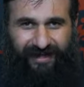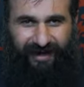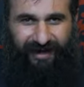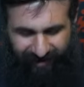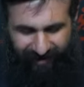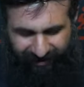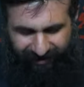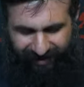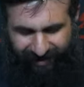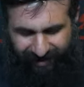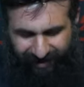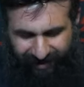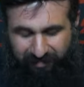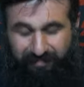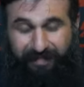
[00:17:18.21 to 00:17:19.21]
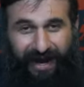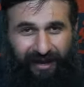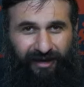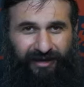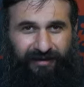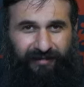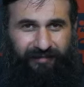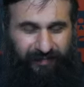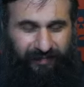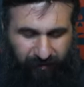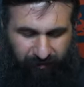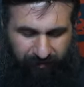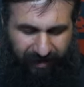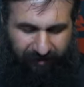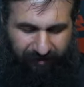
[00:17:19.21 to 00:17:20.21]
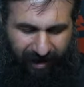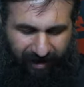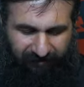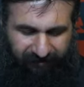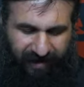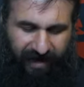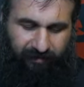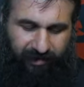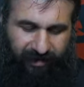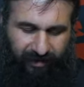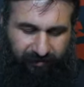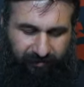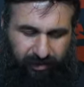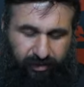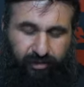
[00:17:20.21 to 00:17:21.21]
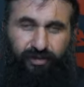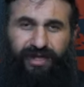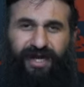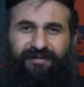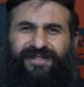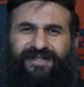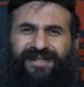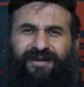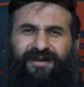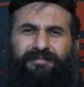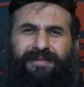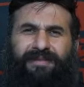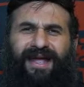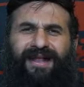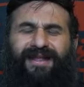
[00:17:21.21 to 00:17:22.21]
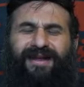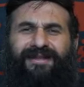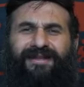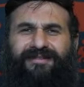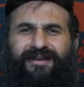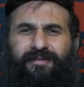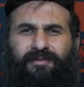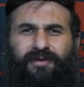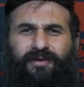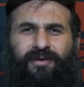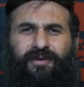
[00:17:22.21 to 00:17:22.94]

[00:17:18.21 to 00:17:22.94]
On the, it may look to be about family, but truly every single man that has come to,